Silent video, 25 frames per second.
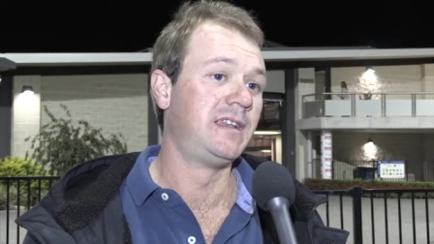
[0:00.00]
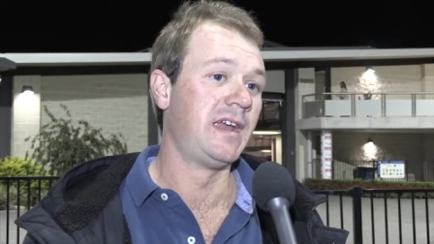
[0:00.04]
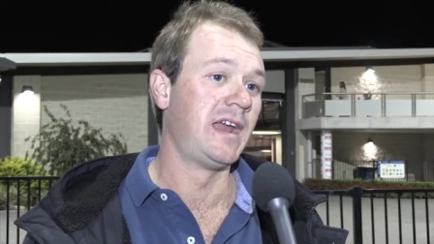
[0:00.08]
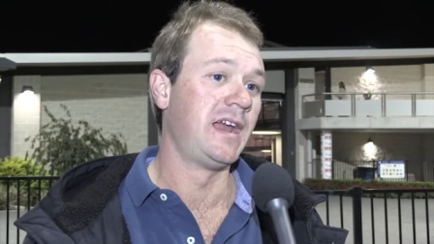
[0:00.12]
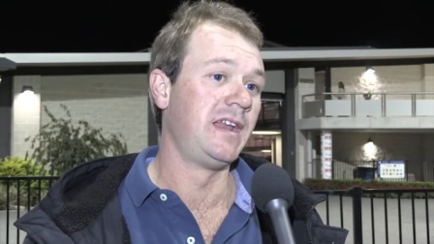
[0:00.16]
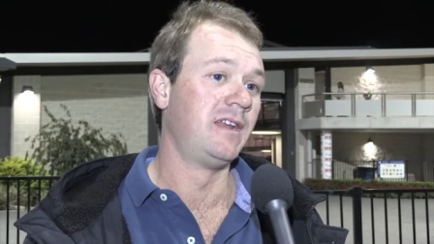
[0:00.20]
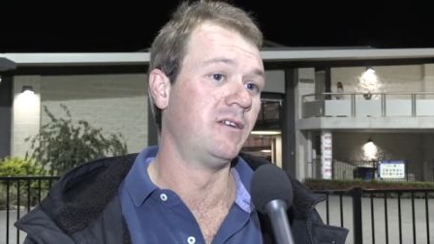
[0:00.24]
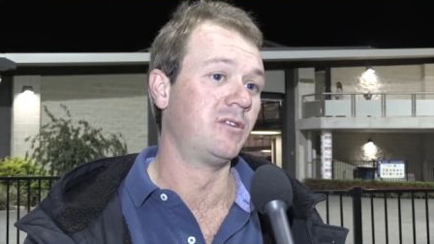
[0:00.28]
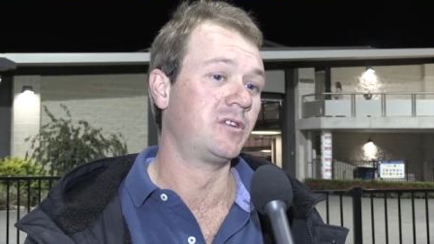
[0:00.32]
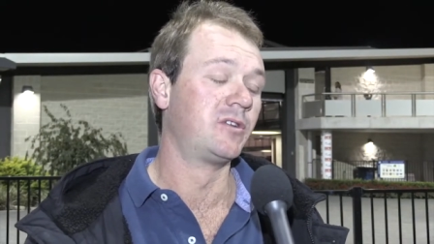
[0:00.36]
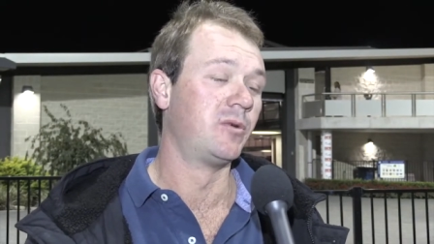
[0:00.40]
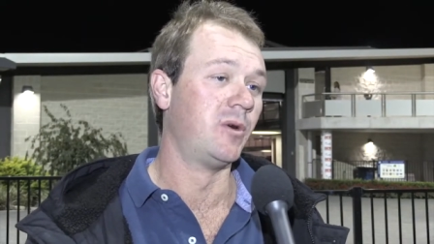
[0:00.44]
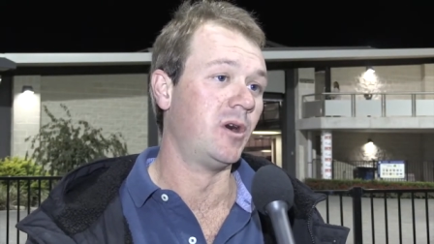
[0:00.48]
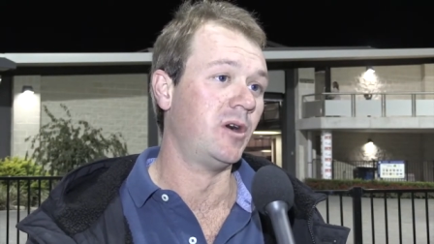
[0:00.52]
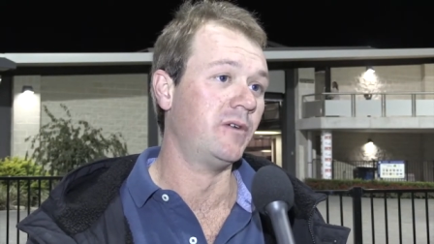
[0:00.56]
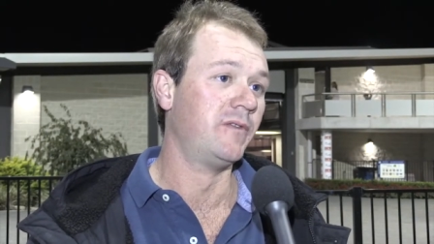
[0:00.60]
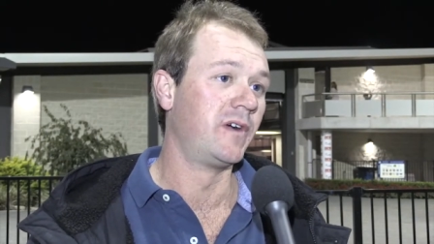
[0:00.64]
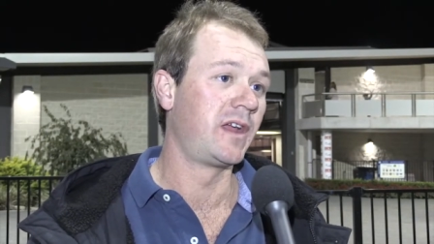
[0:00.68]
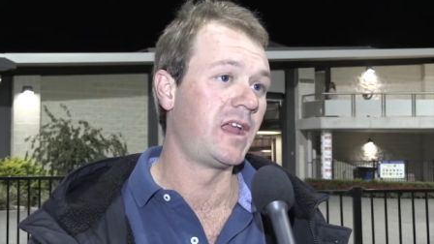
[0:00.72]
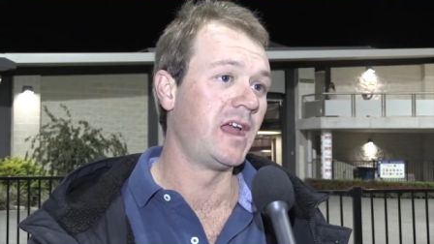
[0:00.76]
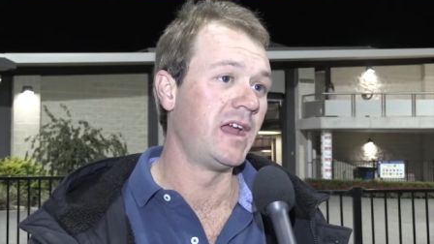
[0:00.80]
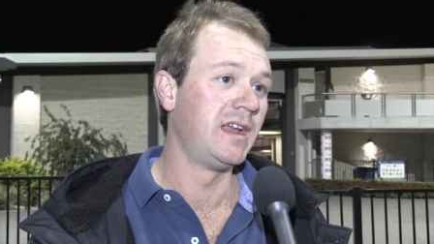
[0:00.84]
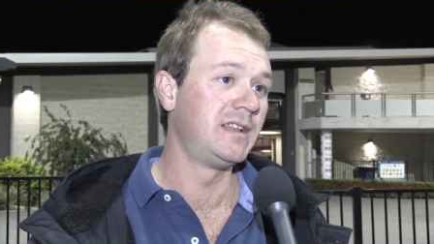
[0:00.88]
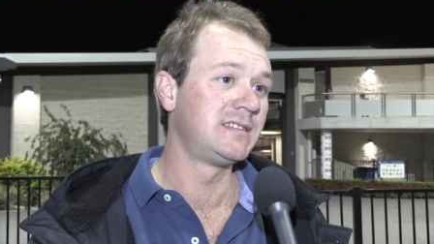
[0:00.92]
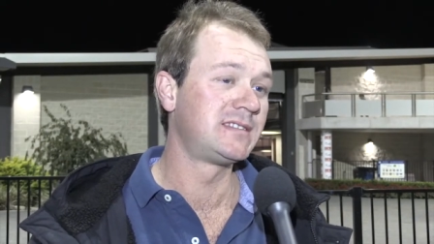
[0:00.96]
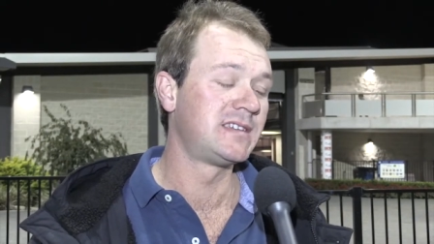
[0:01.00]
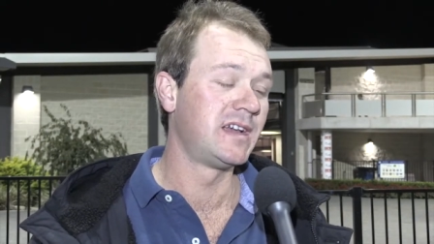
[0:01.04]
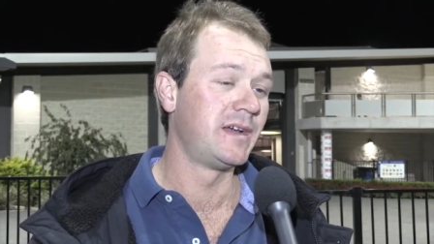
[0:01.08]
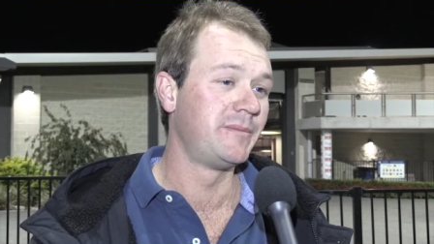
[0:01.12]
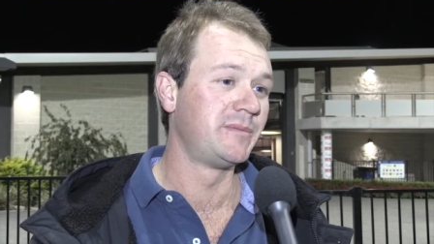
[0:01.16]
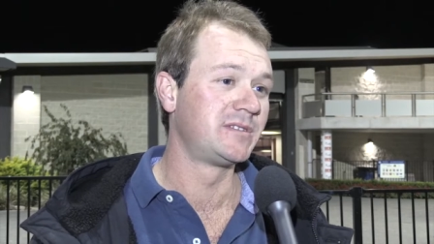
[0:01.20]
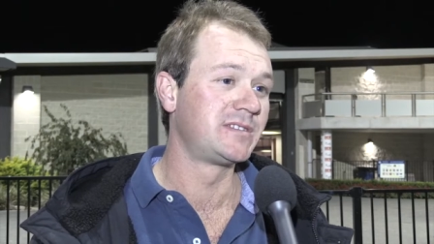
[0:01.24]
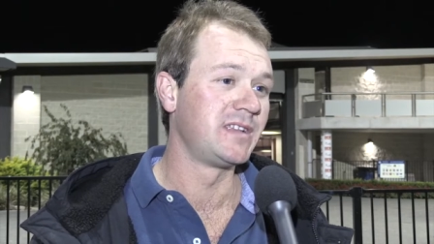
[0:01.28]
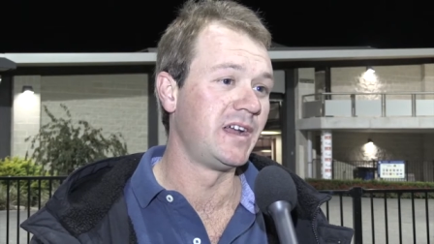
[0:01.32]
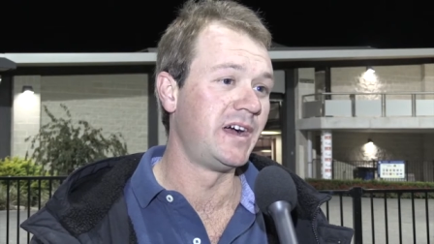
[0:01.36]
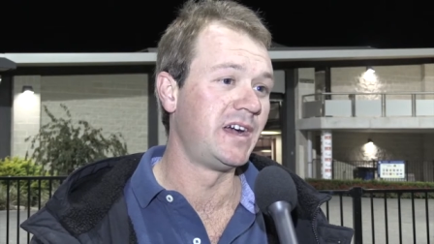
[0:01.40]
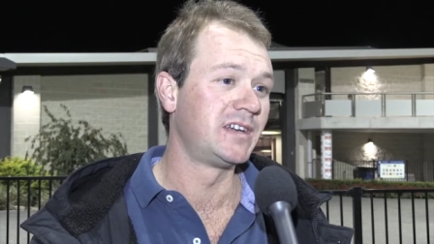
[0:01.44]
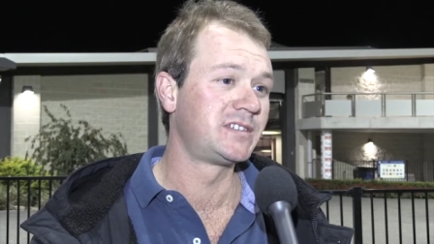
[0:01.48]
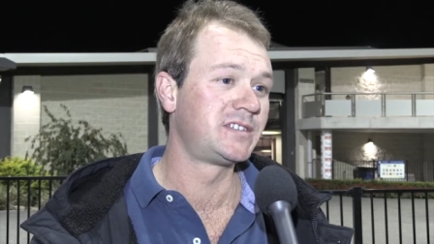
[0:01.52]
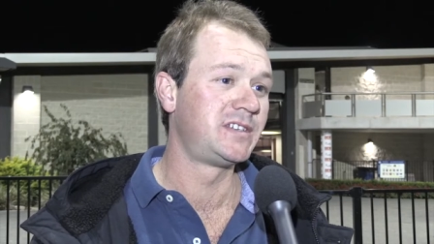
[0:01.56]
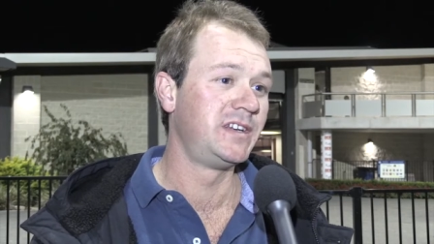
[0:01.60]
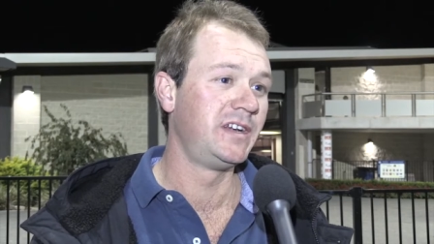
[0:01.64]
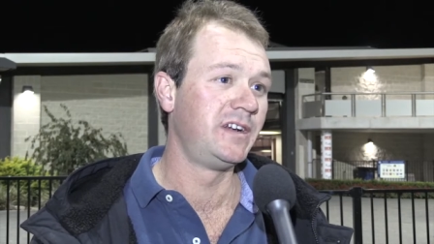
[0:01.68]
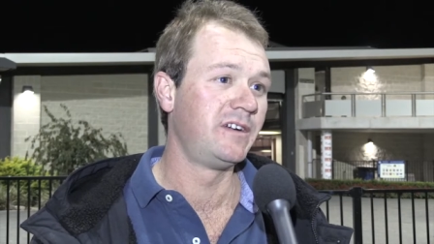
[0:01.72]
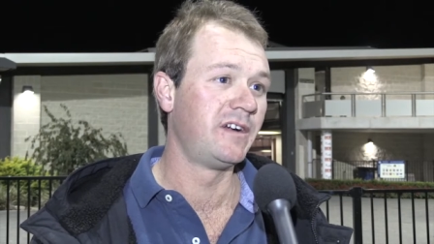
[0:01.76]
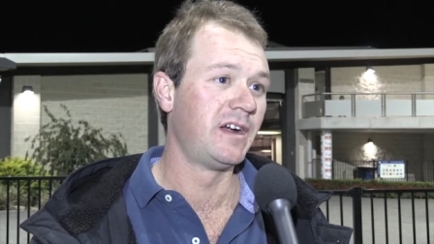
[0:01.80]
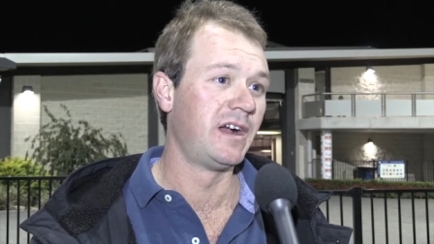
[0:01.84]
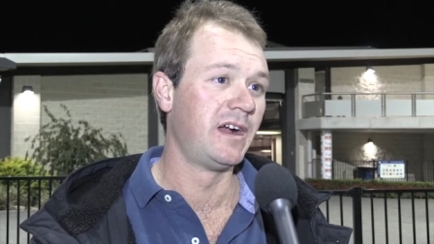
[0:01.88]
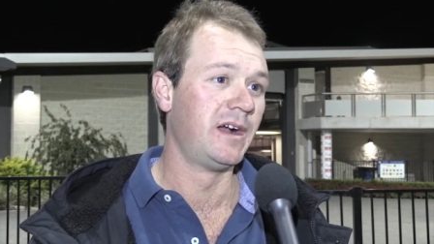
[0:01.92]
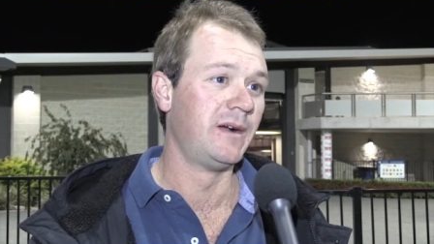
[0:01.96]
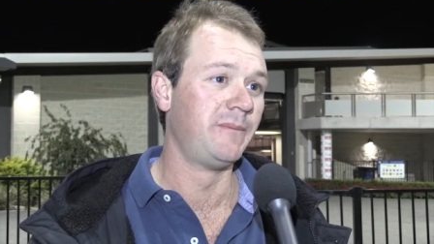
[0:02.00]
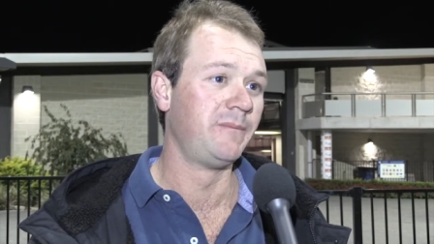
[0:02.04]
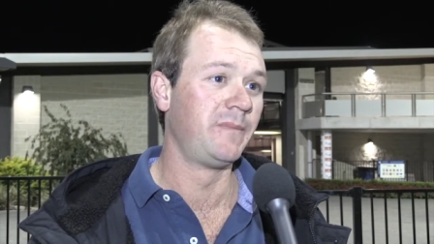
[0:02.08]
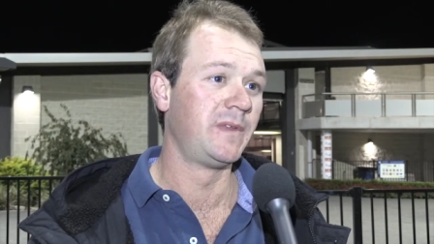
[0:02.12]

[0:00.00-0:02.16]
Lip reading: 10 or 12 again, same as last year.